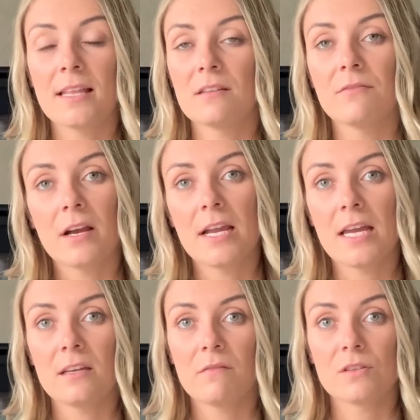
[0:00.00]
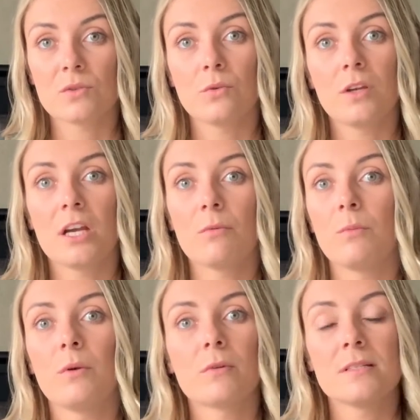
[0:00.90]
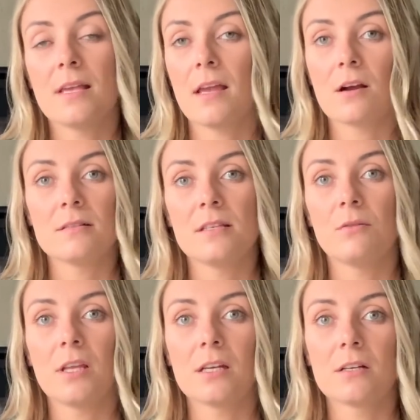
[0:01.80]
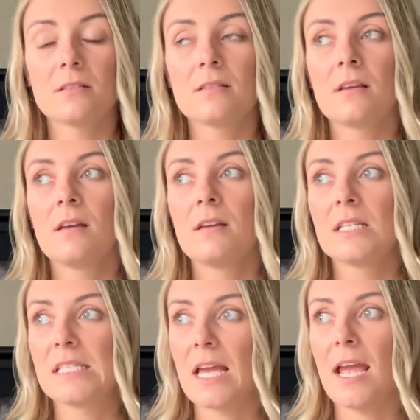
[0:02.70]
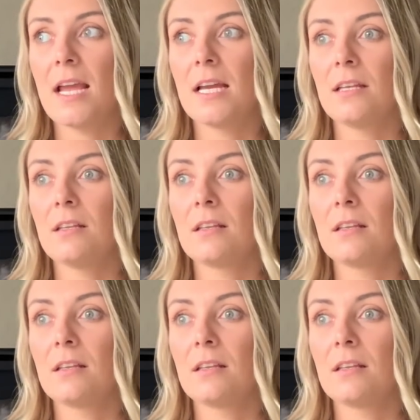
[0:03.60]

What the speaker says: at the very end of the school year when we were saying our see you laters, say,